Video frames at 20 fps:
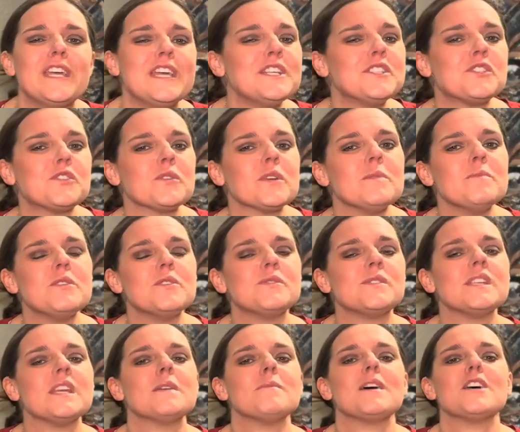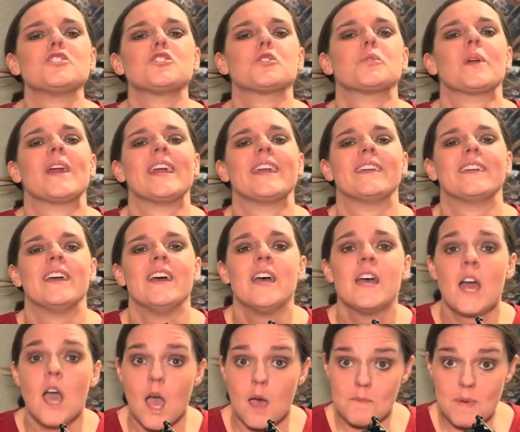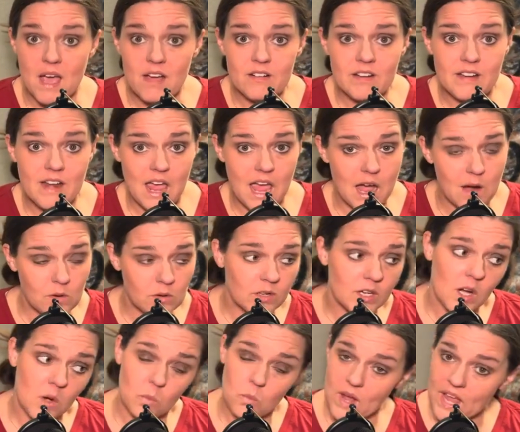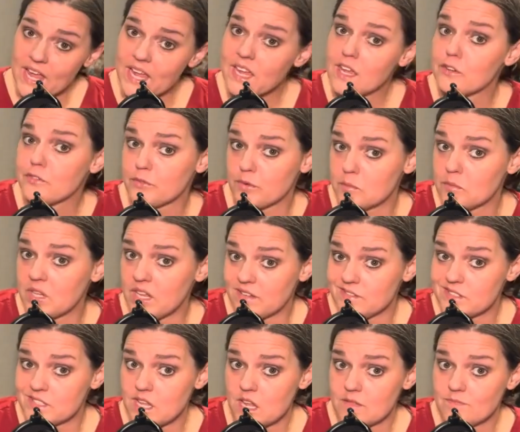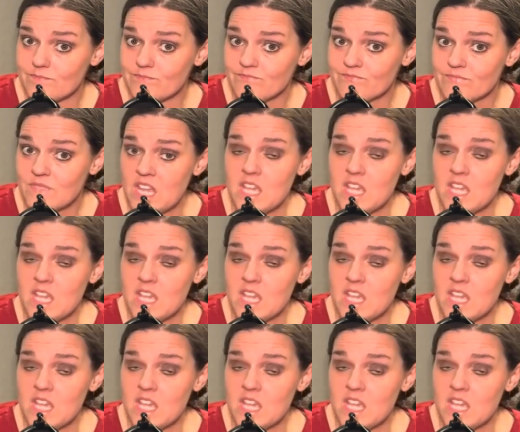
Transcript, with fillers: History Museum at Tring, about an hour away from London.